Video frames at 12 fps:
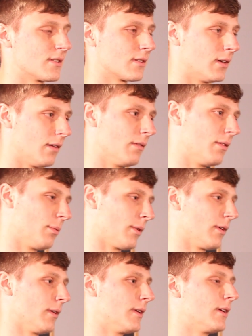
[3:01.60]
just love the
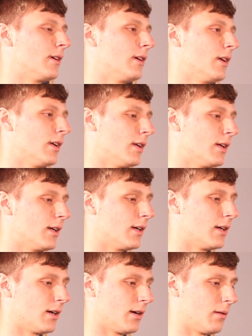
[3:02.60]
world,
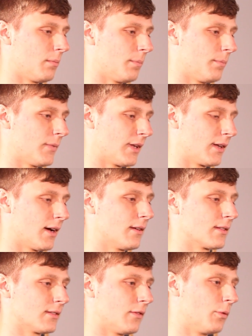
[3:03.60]
and
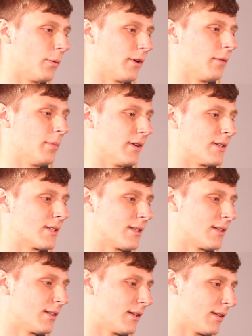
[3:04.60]
God does love the world, but
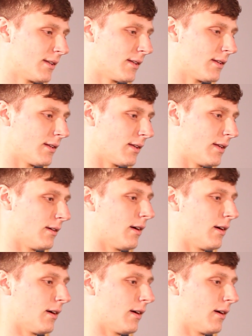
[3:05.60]
he